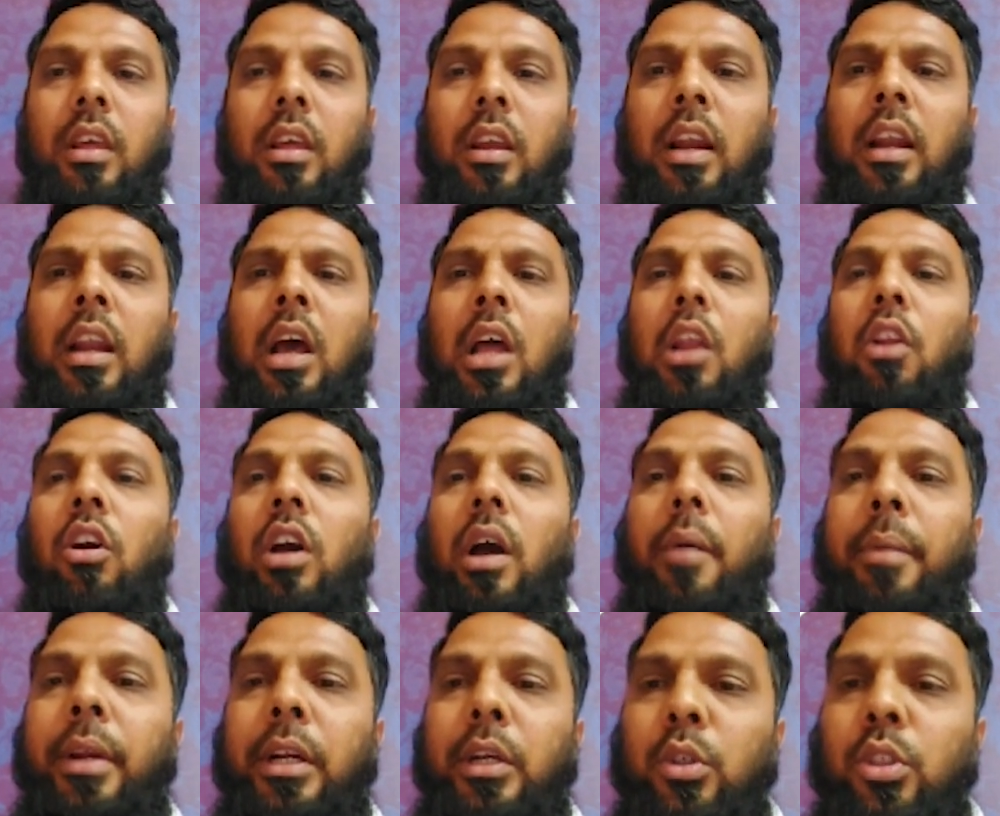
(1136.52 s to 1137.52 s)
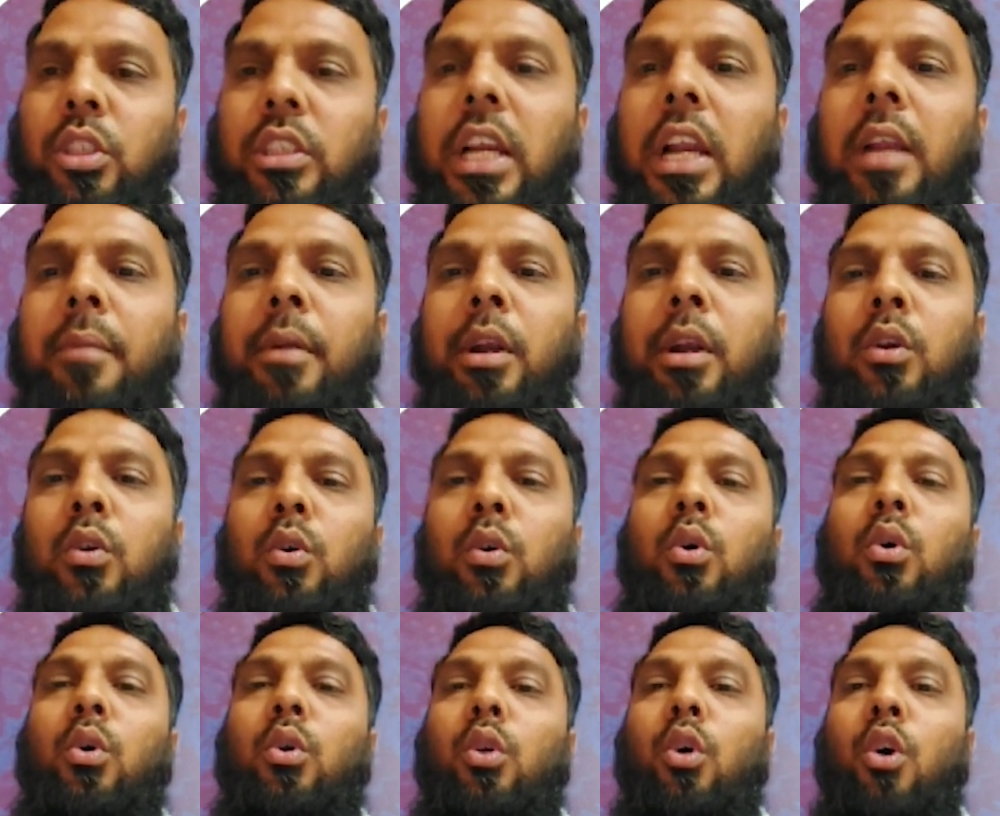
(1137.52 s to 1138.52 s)
Right, now coming to statement
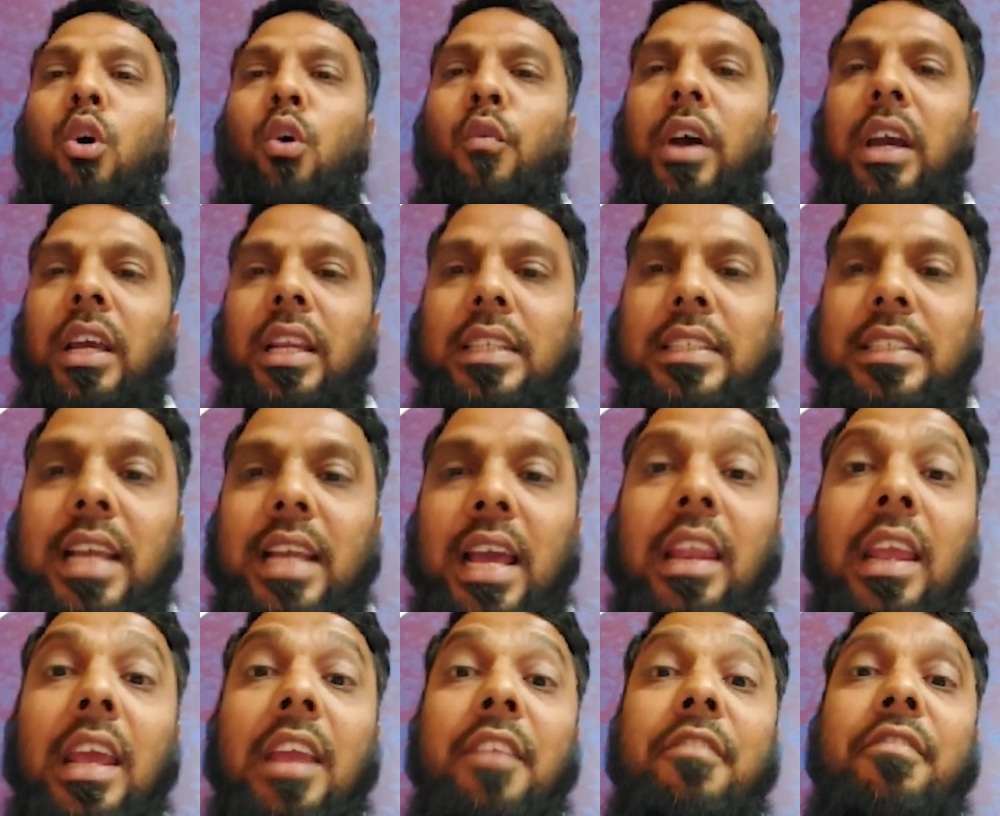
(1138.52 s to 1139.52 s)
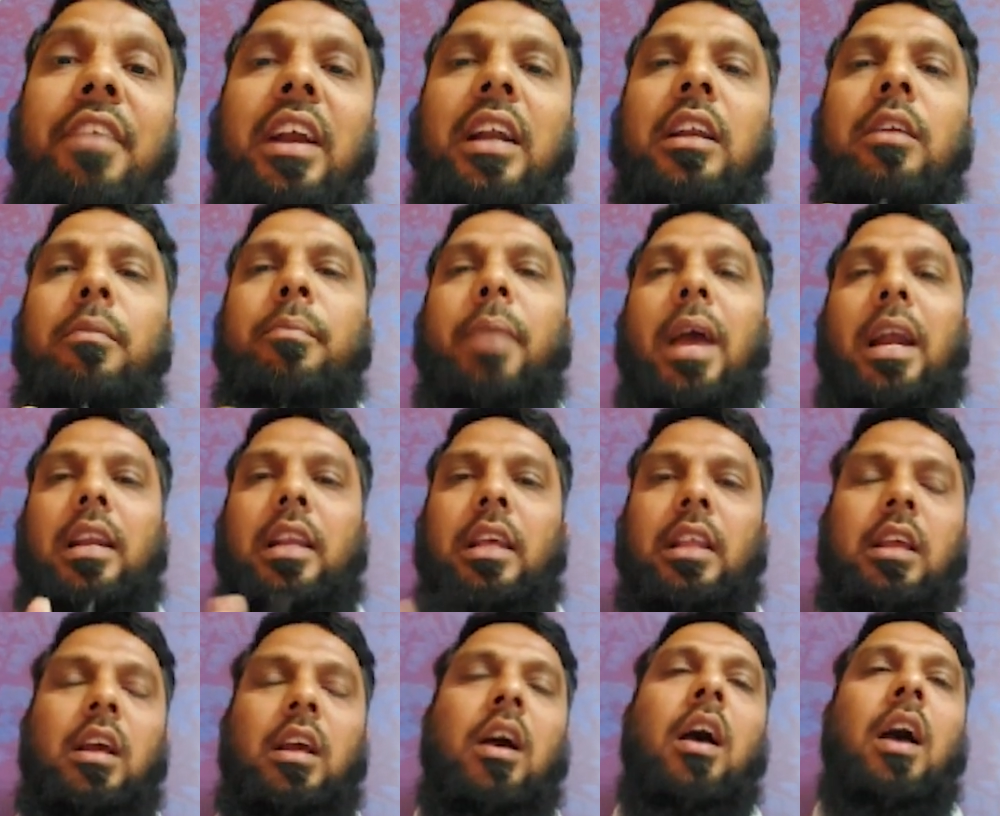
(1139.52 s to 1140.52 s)
2, no virus can infect
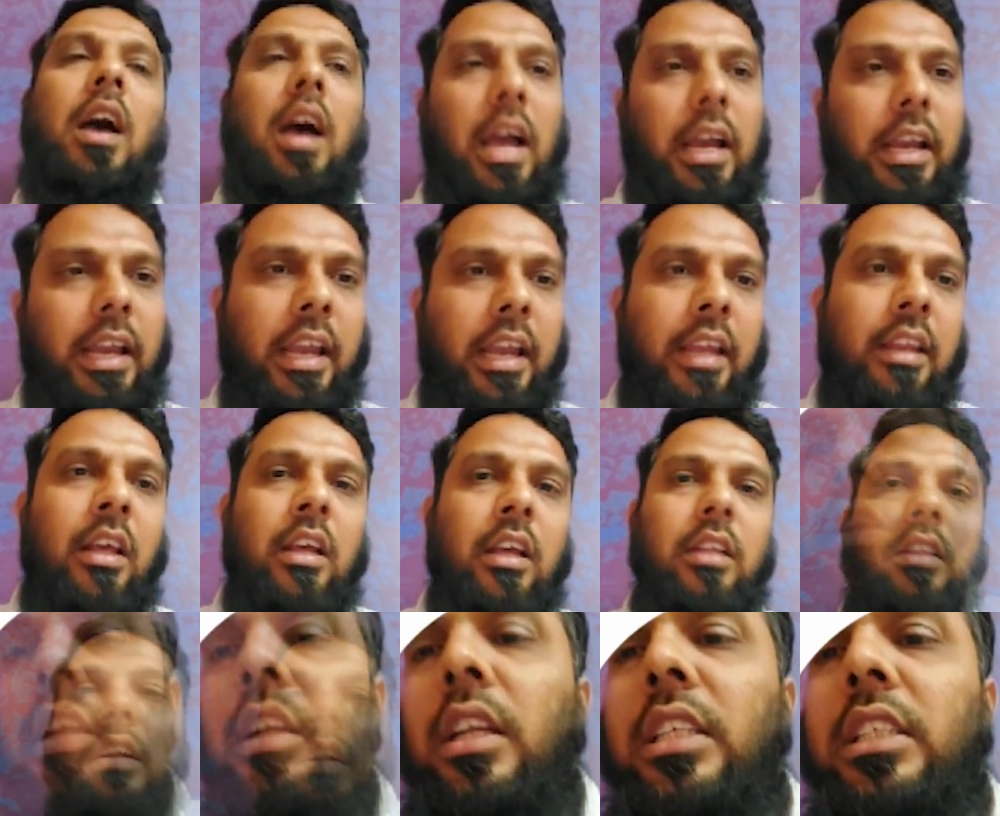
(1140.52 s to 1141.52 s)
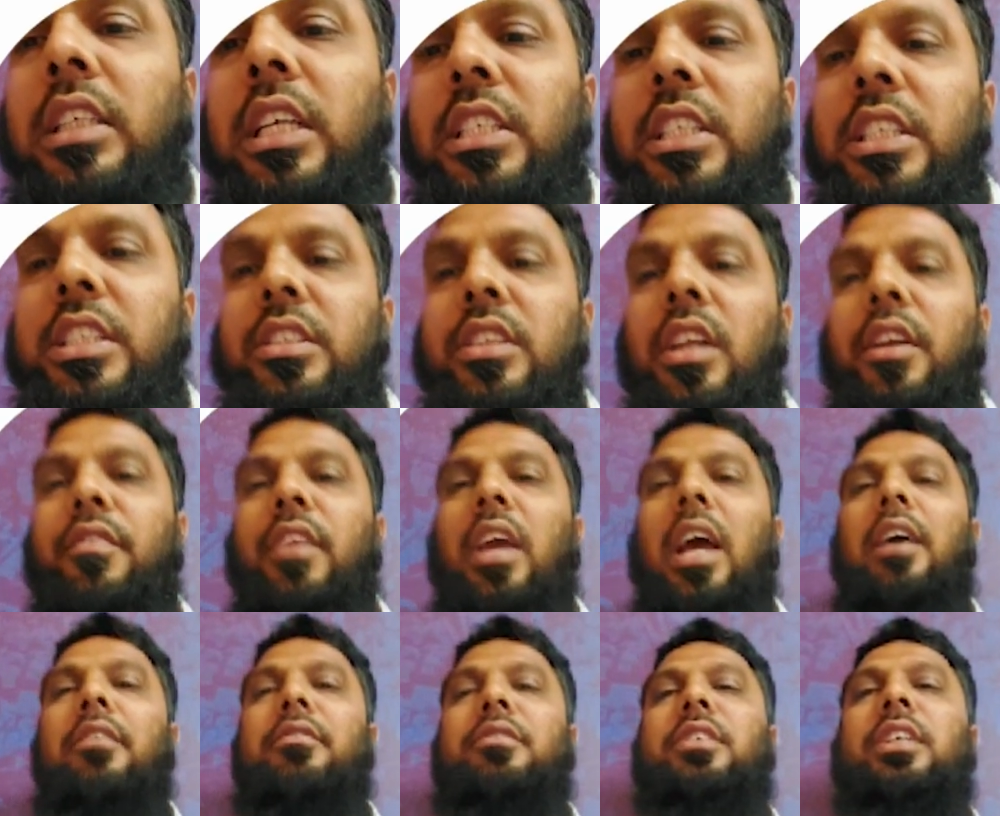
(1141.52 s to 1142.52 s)
bacteria. Again, the discussions that we
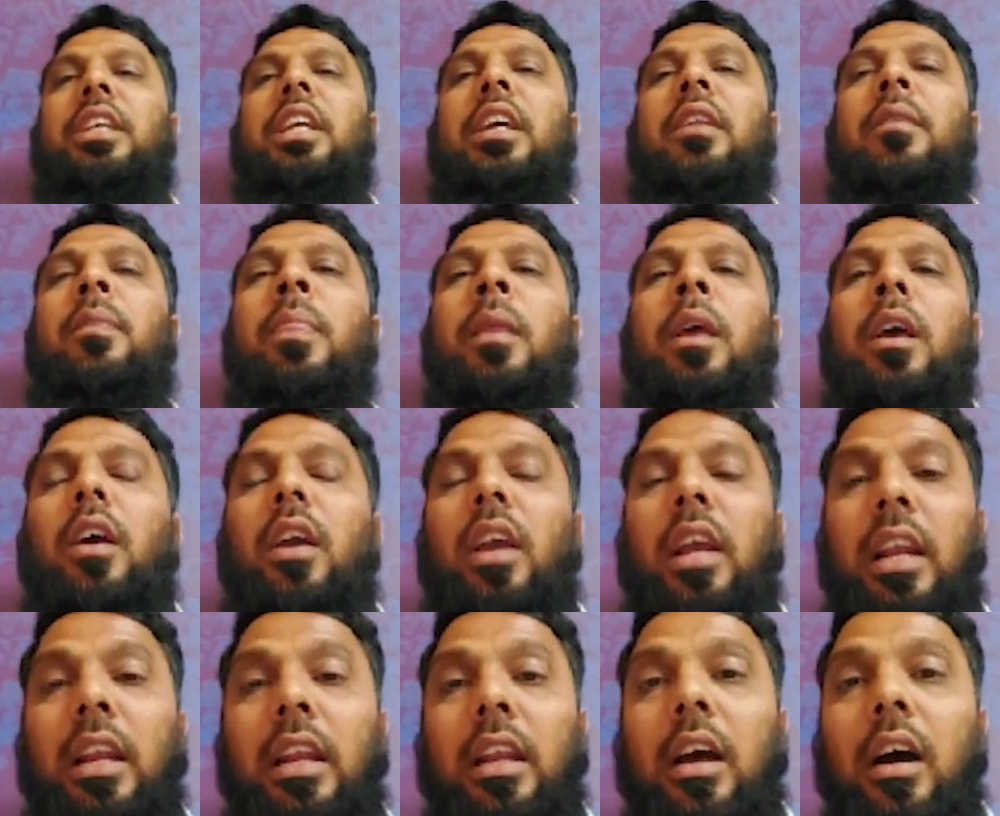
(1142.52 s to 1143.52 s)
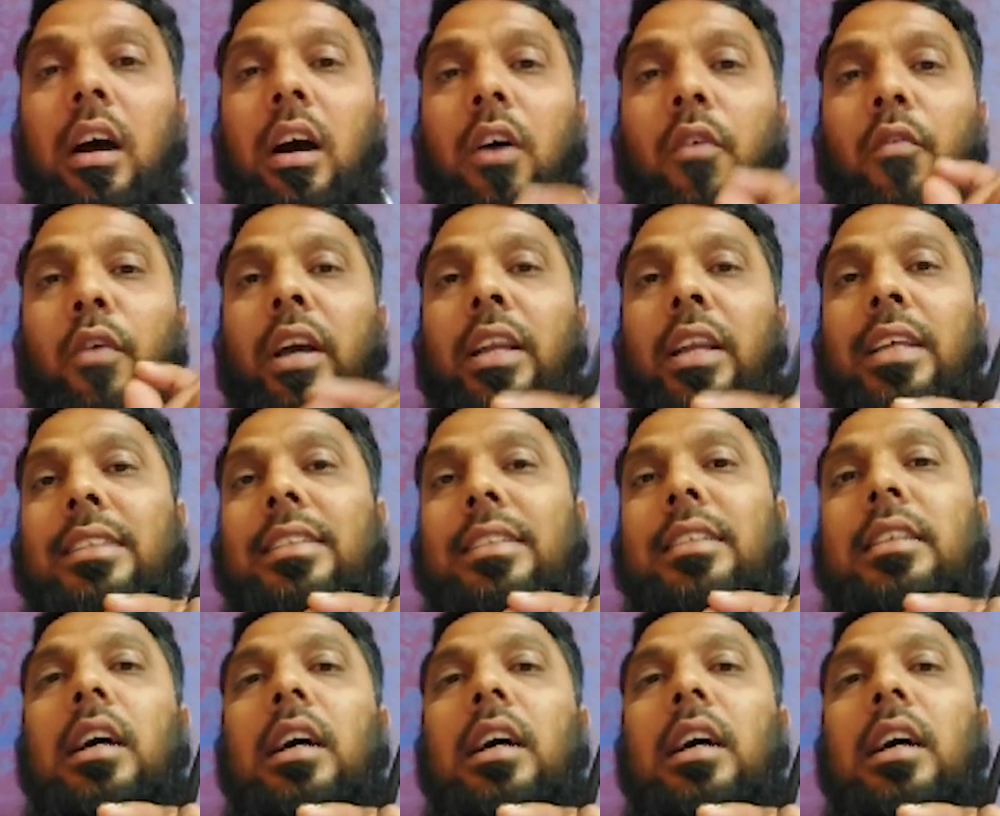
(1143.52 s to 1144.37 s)
have seen, virus